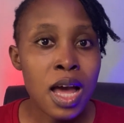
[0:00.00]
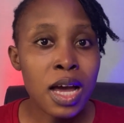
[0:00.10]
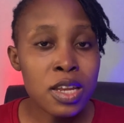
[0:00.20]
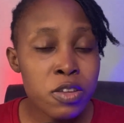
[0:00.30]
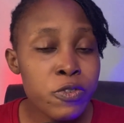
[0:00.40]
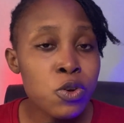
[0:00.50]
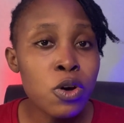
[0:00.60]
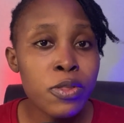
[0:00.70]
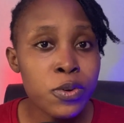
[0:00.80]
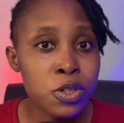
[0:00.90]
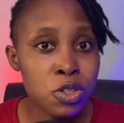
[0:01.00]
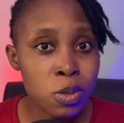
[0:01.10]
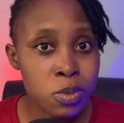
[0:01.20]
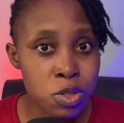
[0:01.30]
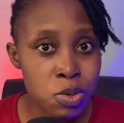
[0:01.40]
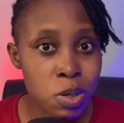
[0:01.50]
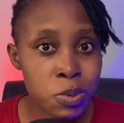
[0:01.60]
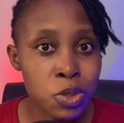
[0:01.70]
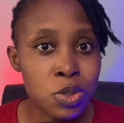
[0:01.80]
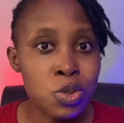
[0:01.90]
And if you go through the job
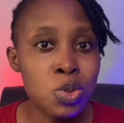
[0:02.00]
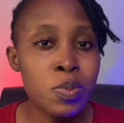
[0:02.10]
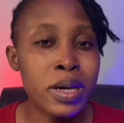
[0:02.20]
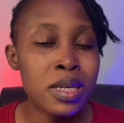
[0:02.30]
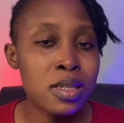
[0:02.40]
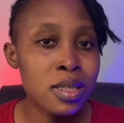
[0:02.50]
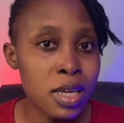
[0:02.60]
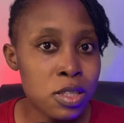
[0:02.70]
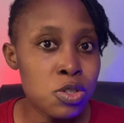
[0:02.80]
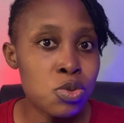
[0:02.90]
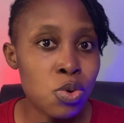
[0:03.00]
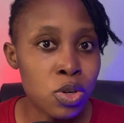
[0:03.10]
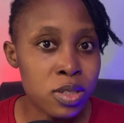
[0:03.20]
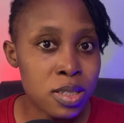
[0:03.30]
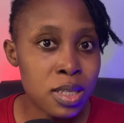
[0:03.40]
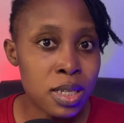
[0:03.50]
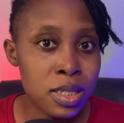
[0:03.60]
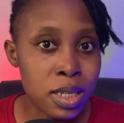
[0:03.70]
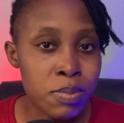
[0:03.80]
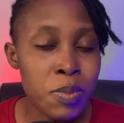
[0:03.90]
description, you might get to understand
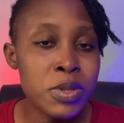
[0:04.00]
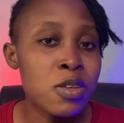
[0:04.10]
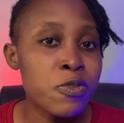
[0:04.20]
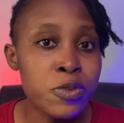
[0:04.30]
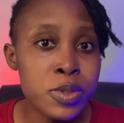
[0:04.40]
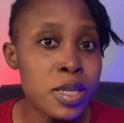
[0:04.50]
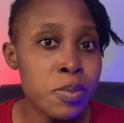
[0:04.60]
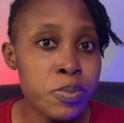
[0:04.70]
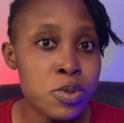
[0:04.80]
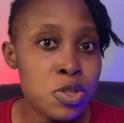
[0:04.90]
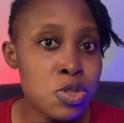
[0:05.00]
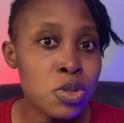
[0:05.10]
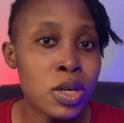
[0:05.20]
that maybe it's a full-time position,